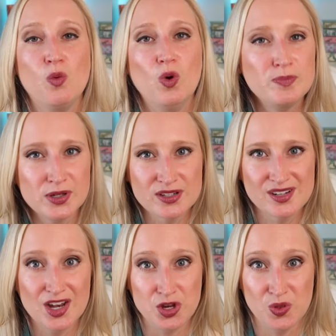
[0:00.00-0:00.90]
What
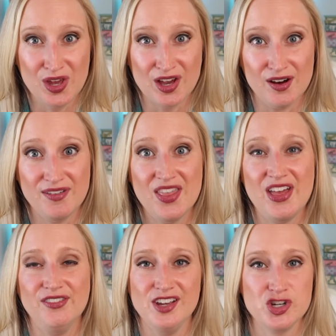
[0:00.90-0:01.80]
books can you think of
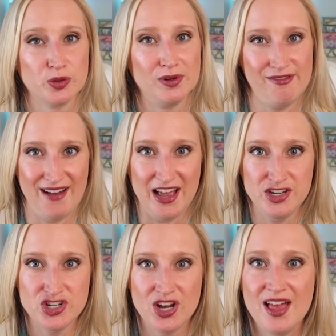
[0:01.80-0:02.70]
that feature
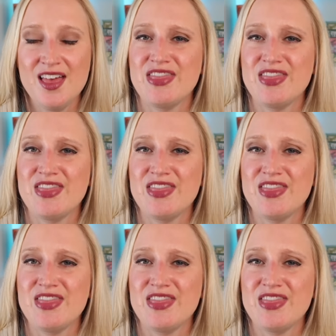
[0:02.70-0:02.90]
revenge